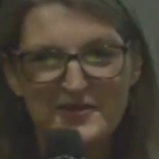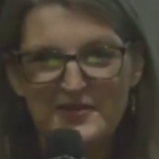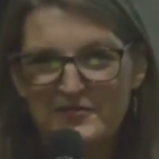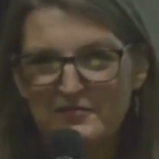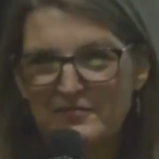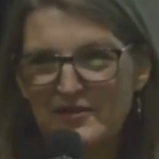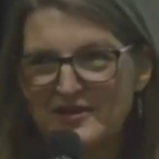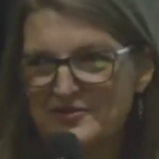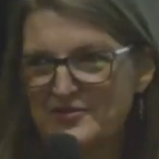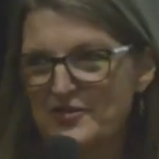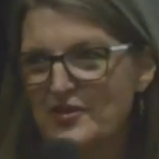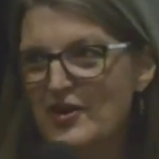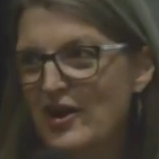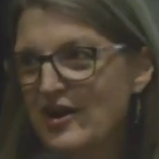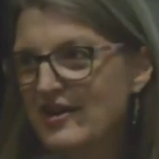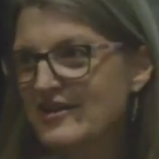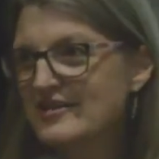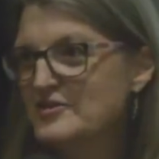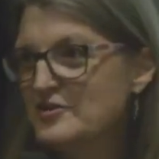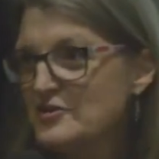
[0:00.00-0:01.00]
bless her
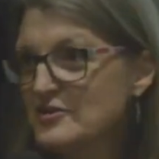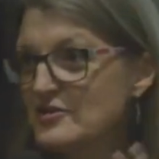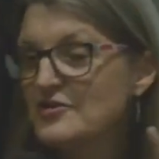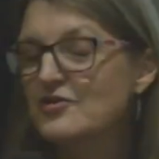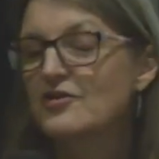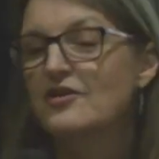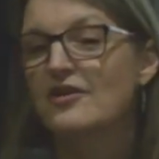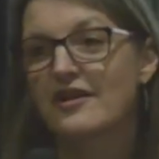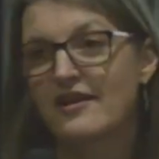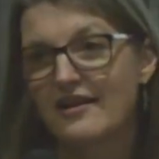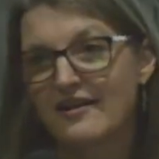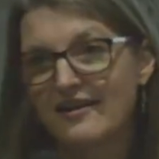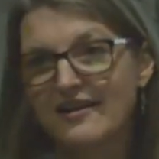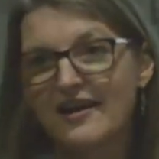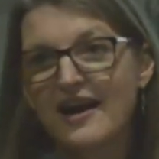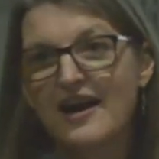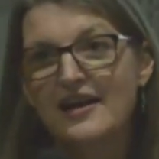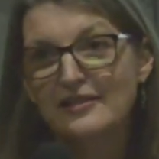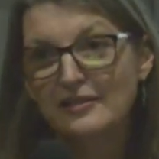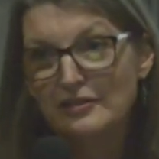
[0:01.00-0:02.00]
heart, it just took
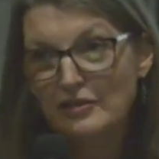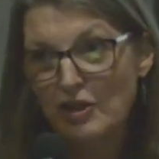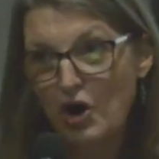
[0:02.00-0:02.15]
a